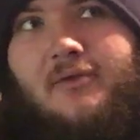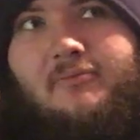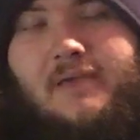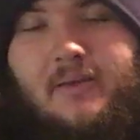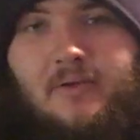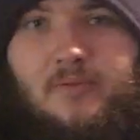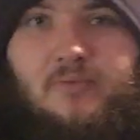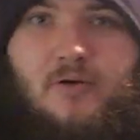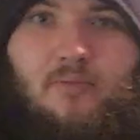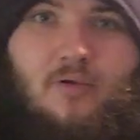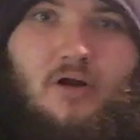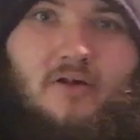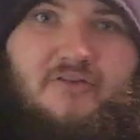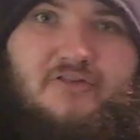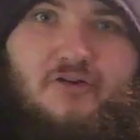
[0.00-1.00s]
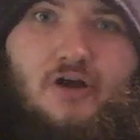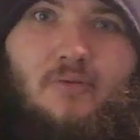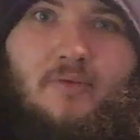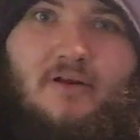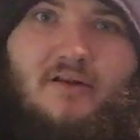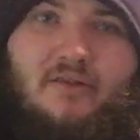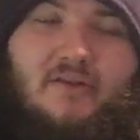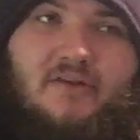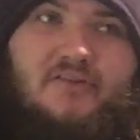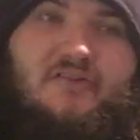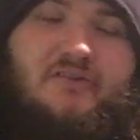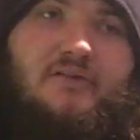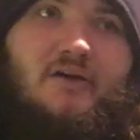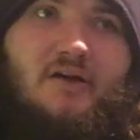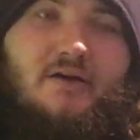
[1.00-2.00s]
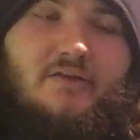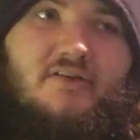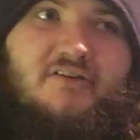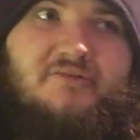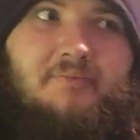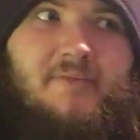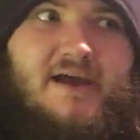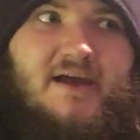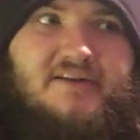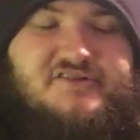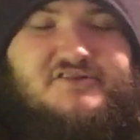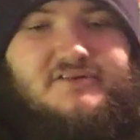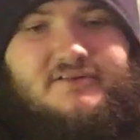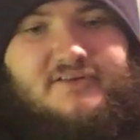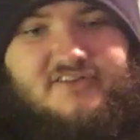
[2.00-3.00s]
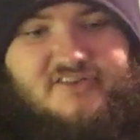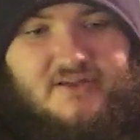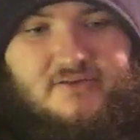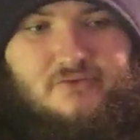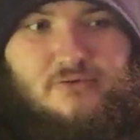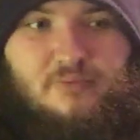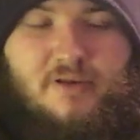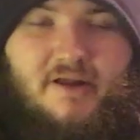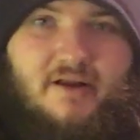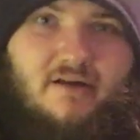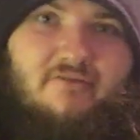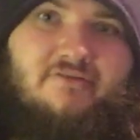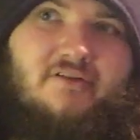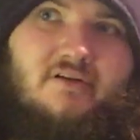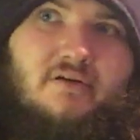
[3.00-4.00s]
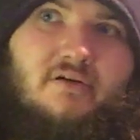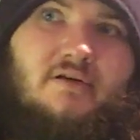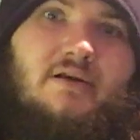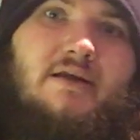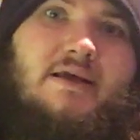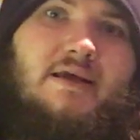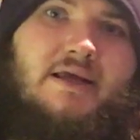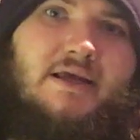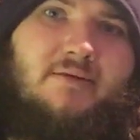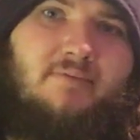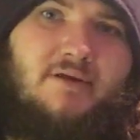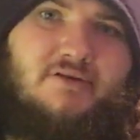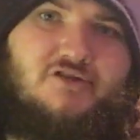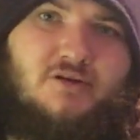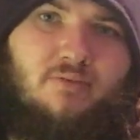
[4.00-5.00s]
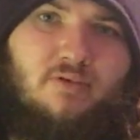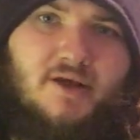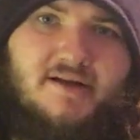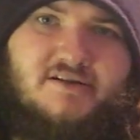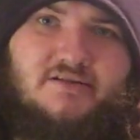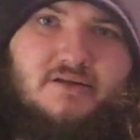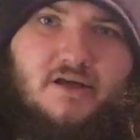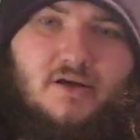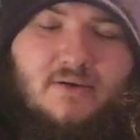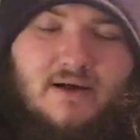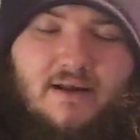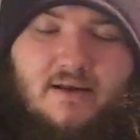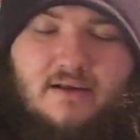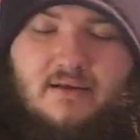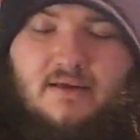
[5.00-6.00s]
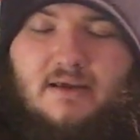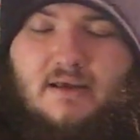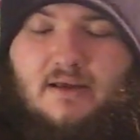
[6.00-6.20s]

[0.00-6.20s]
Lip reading: Maybe put Braun Strowman in this match. Seeds were planted for him and Triple H to go at it.